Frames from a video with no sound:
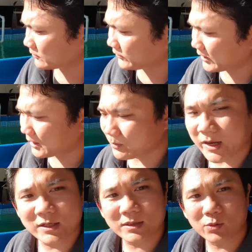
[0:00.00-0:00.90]
fairly
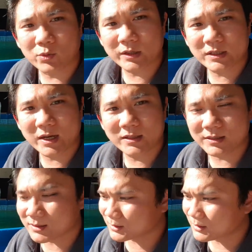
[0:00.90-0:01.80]
major water
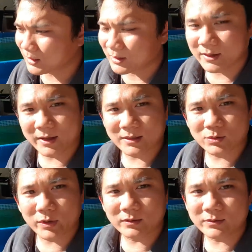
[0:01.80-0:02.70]
changes
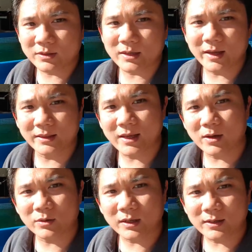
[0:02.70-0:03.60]
as well and
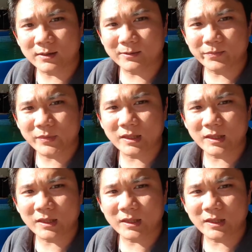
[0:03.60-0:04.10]
that um,